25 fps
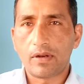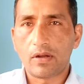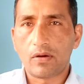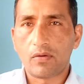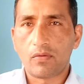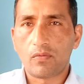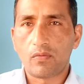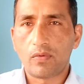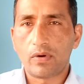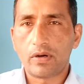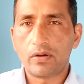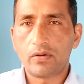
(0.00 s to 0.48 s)

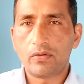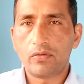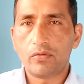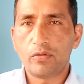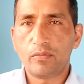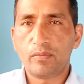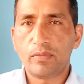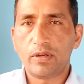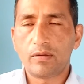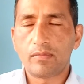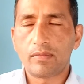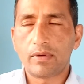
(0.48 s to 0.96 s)
Now what do
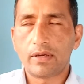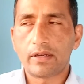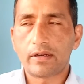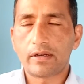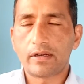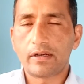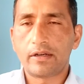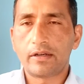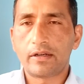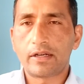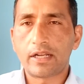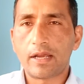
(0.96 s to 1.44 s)
we mean by
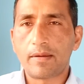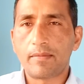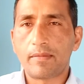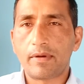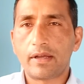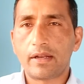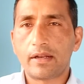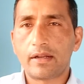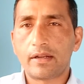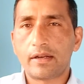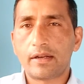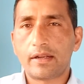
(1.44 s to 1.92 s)
runtime
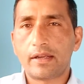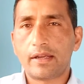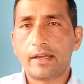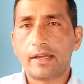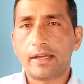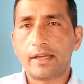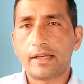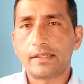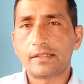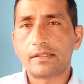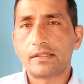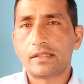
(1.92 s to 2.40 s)
error
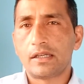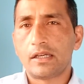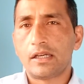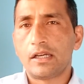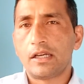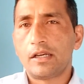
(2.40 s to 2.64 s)
is,